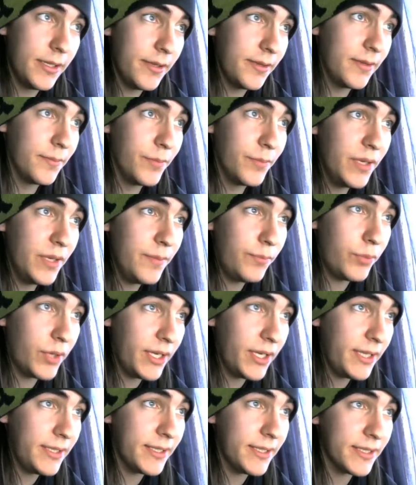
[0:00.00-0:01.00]
The
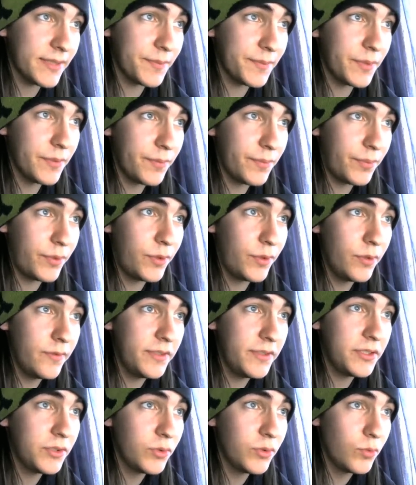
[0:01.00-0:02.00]
membrane has been
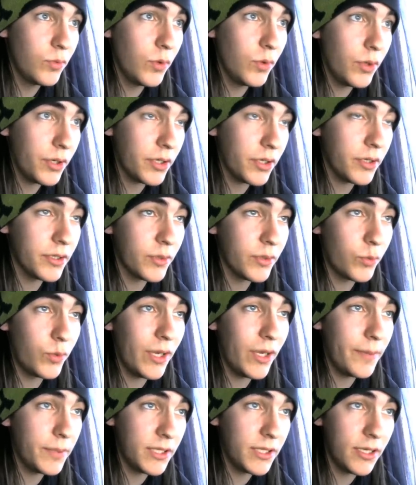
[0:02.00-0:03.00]
proven to work on a
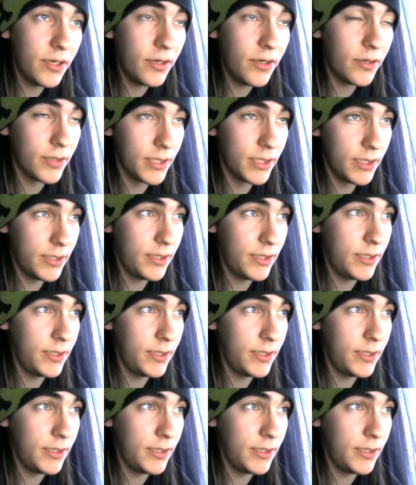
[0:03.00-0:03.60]
rabid heart.